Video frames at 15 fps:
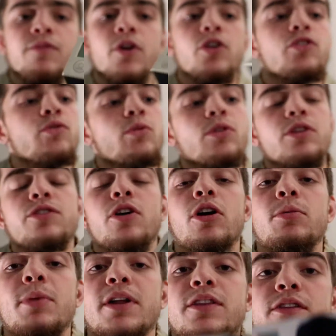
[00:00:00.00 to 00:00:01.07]
First, we're going to talk
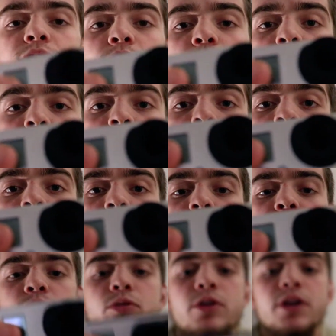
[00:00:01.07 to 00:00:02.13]
about this GoPro Hero
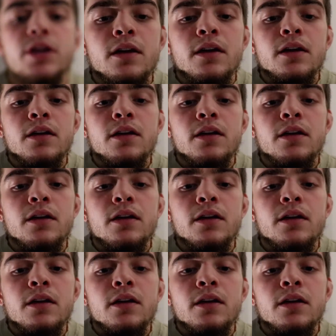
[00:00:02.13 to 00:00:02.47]
3.